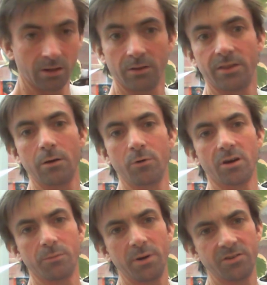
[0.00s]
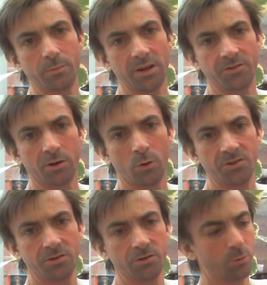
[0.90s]
Then we've got the bit about
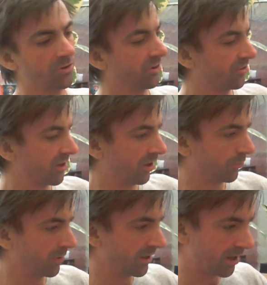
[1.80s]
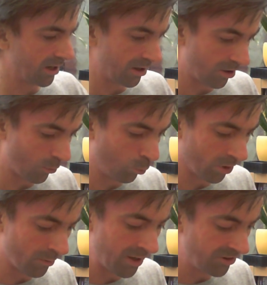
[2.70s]
sequesters, which it tells me are
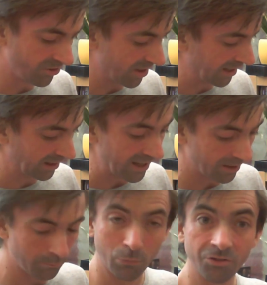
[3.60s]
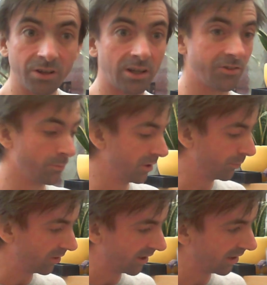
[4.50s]
warrior mages. I like multi-classing
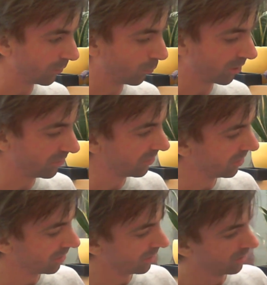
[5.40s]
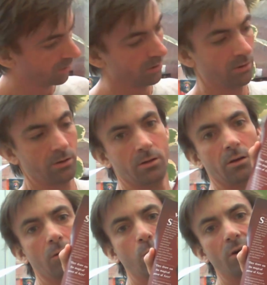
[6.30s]
people. I like warriors.
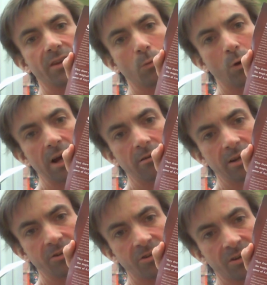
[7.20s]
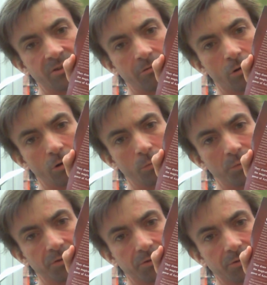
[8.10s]
What they're wearing, enchanted
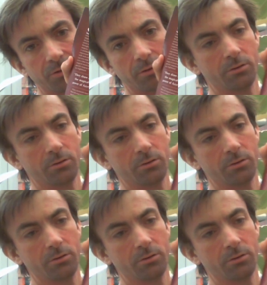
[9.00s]
robes.